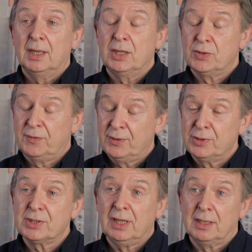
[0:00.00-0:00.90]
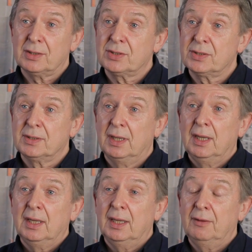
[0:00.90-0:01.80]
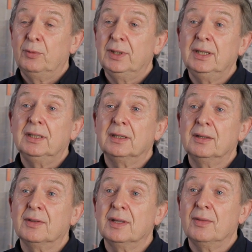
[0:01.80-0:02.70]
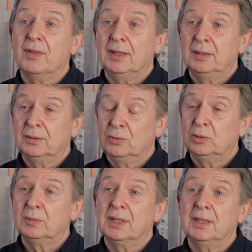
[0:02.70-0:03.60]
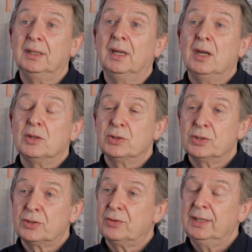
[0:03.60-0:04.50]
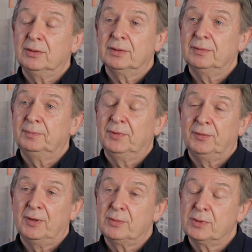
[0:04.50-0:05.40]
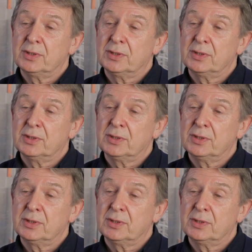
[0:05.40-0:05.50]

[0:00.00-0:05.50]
It's first class. If we need anything, they are normally straight on the phone